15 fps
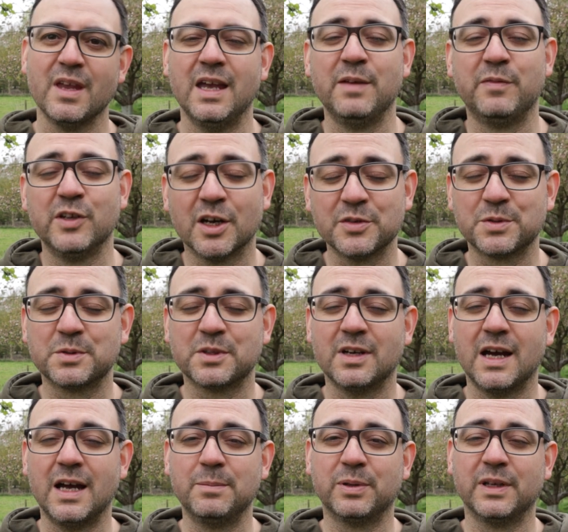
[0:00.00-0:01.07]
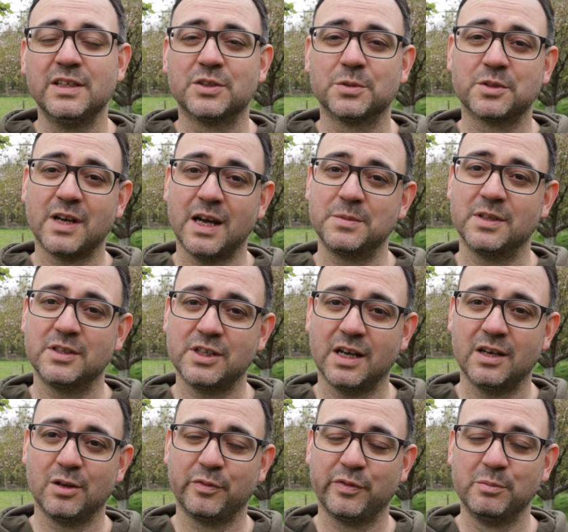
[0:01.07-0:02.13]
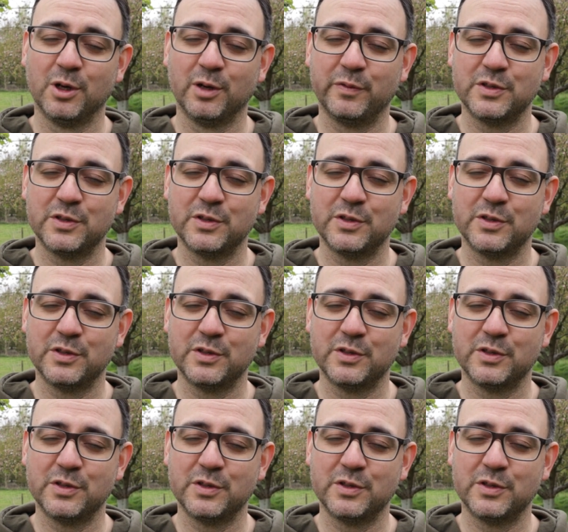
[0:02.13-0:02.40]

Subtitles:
If you're not subscribed, please subscribe to the channel for more